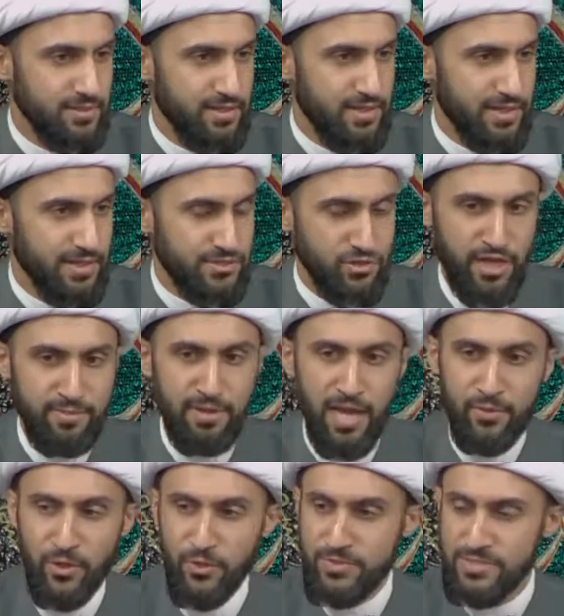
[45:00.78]
And so Imam
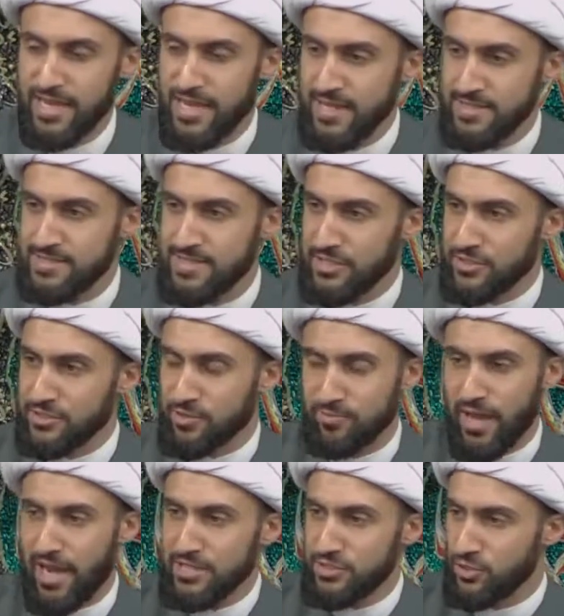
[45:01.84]
Hussein said
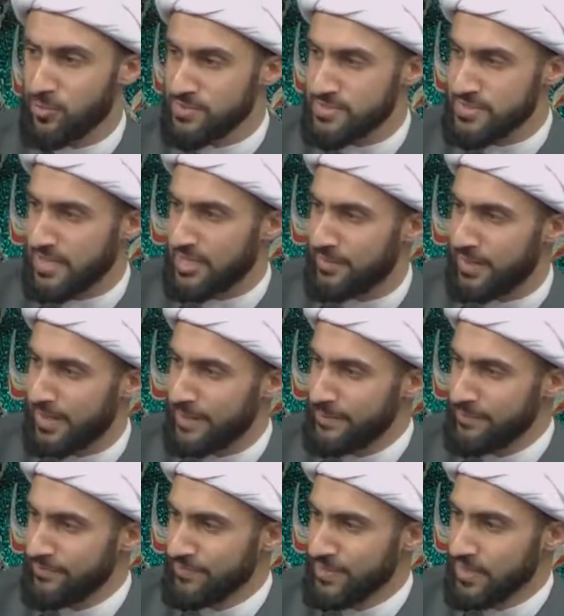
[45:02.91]
goodbye to
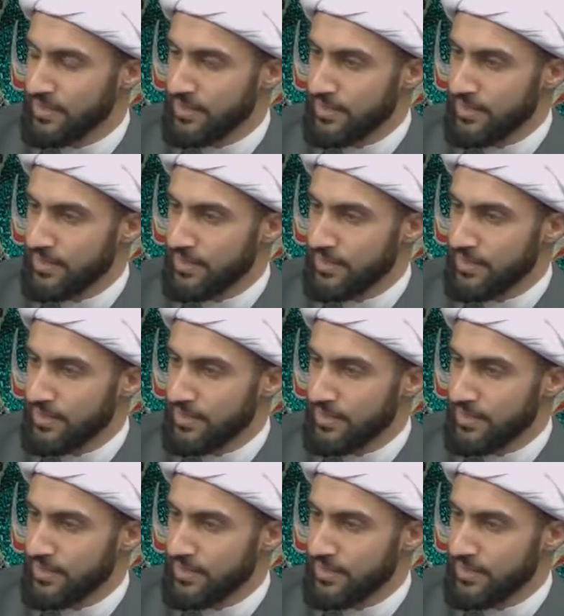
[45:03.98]
Salama.